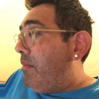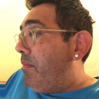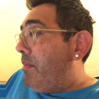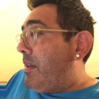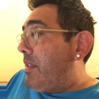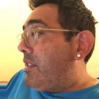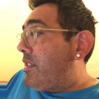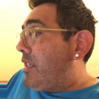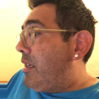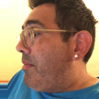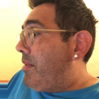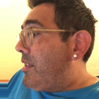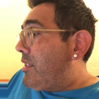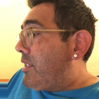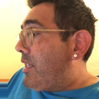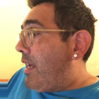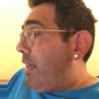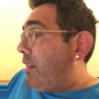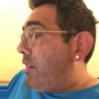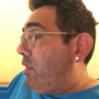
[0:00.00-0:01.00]
But
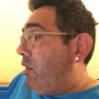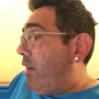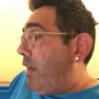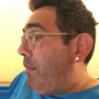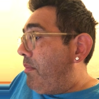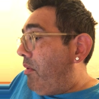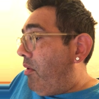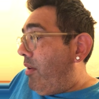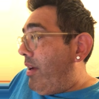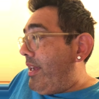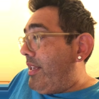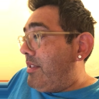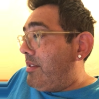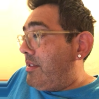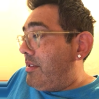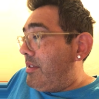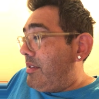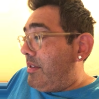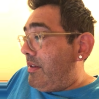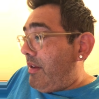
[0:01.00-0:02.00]
Simmons had 30
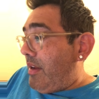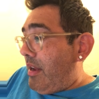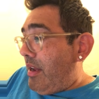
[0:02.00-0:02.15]
points.